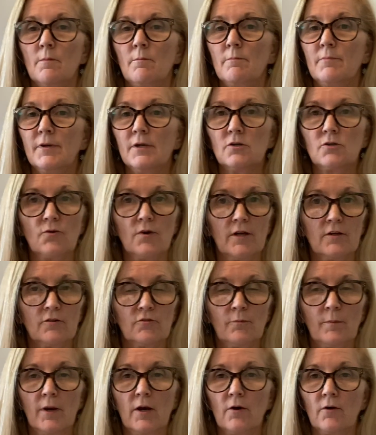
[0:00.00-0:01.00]
be
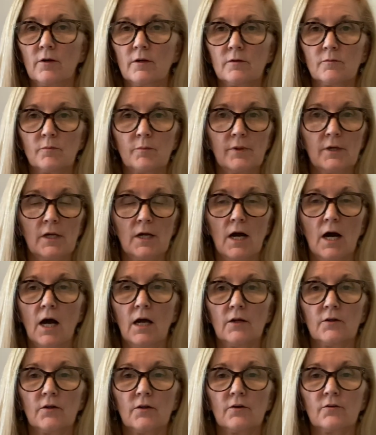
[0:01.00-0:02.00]
transparent, be
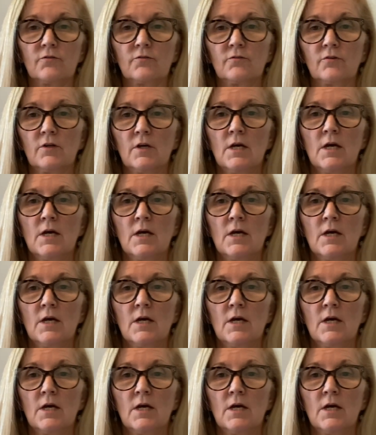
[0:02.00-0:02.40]
honest,